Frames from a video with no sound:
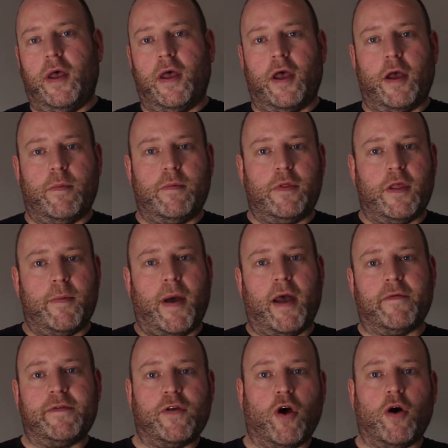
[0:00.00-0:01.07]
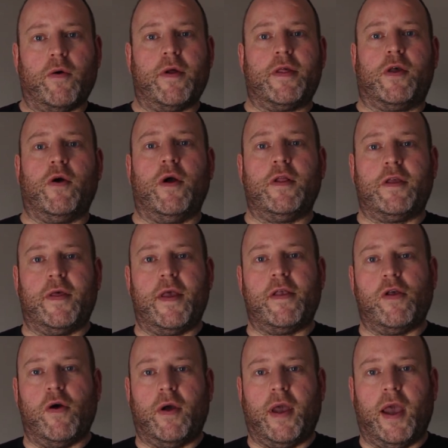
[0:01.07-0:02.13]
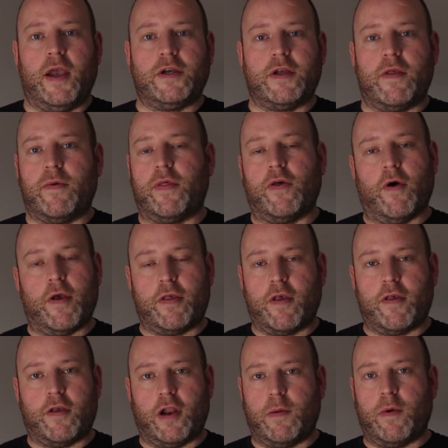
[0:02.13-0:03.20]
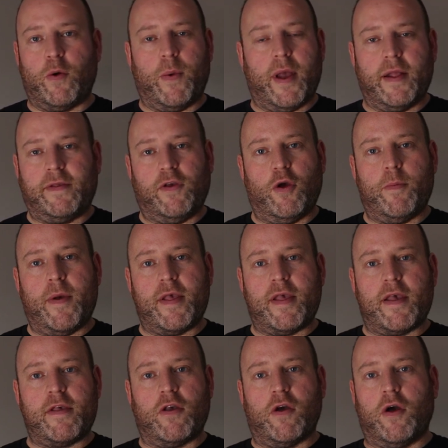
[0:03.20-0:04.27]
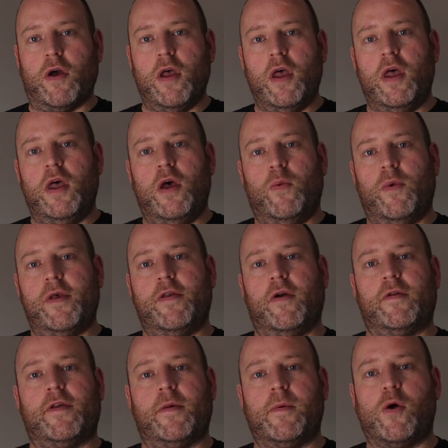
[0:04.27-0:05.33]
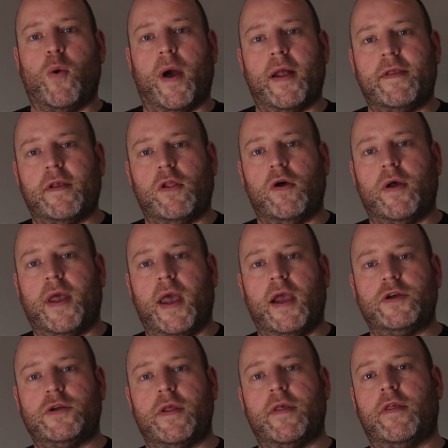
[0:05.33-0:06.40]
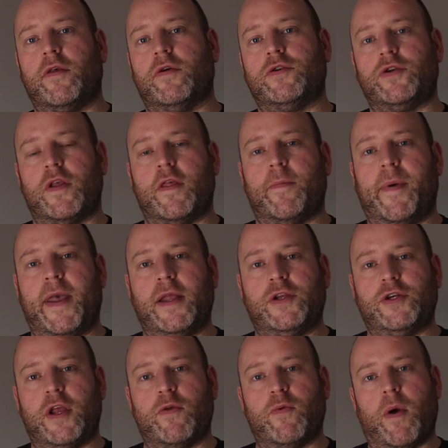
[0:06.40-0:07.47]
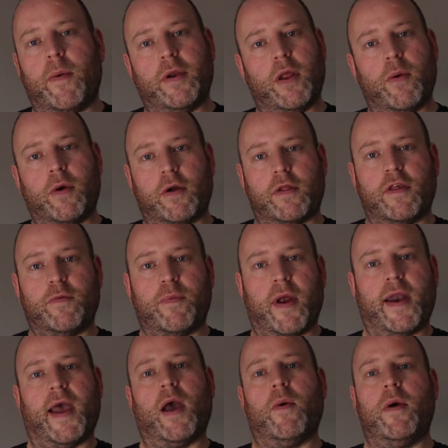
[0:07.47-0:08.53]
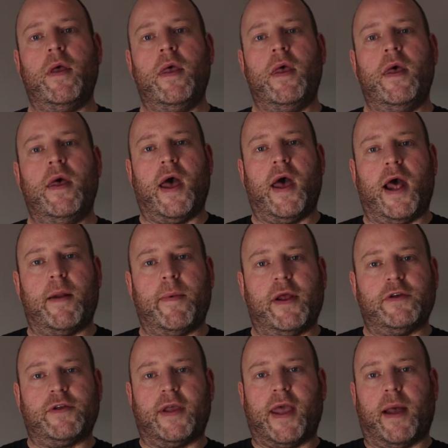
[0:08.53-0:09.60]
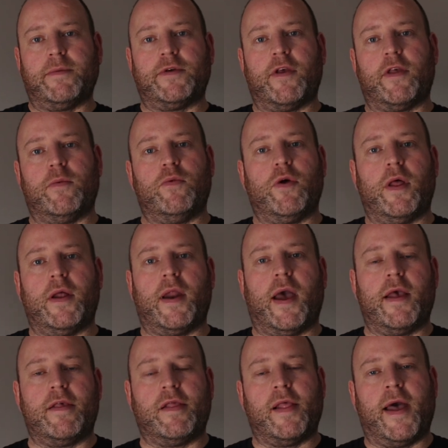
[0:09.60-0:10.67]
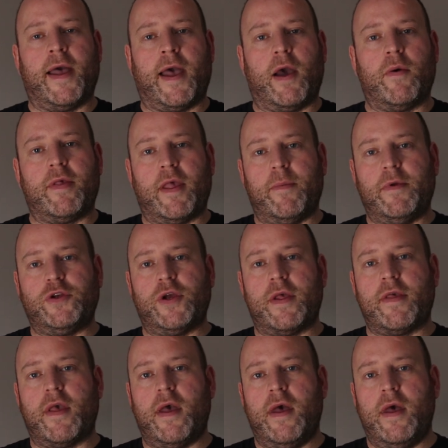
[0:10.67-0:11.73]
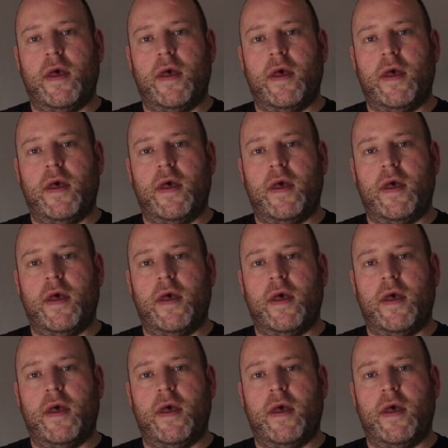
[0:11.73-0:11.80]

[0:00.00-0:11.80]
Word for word: um, the amount of tourists going to these locations. We thought it's just going to be way too busy, so we stuck to some quieter locations such as the beaches where we knew we could spread out, and managed to capture some really nice lighthouse images,